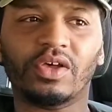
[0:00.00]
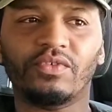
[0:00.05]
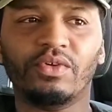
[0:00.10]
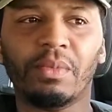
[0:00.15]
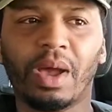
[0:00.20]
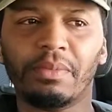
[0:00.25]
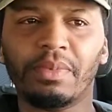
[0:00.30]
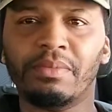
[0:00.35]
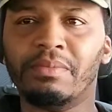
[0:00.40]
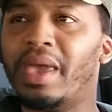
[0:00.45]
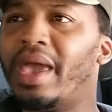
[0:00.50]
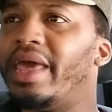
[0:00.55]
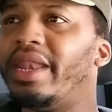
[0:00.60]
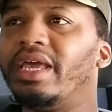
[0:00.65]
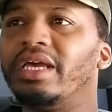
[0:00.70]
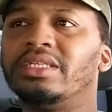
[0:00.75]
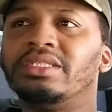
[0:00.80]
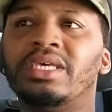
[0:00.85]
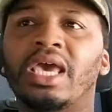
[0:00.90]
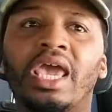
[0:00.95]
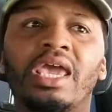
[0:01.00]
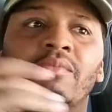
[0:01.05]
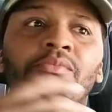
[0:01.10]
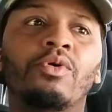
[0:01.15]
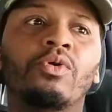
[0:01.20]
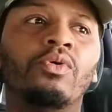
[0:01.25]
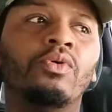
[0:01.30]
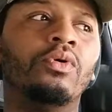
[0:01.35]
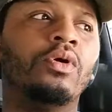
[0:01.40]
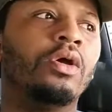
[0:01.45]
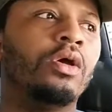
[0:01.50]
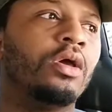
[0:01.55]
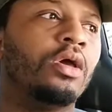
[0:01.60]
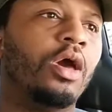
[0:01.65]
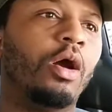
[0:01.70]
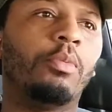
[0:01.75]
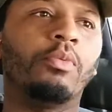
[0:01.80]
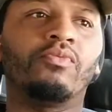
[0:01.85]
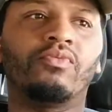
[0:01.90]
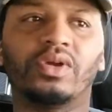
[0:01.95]
You might be manning a table,
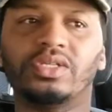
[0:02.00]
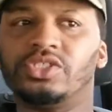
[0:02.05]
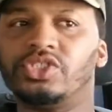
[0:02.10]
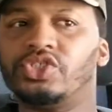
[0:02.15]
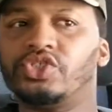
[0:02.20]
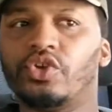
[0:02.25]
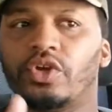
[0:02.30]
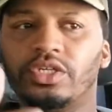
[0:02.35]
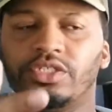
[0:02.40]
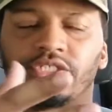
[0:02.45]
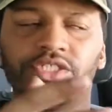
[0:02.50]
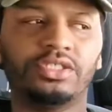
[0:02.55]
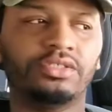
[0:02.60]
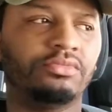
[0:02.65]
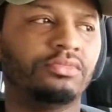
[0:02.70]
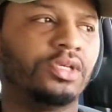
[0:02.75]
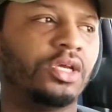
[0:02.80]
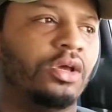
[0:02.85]
helping registration.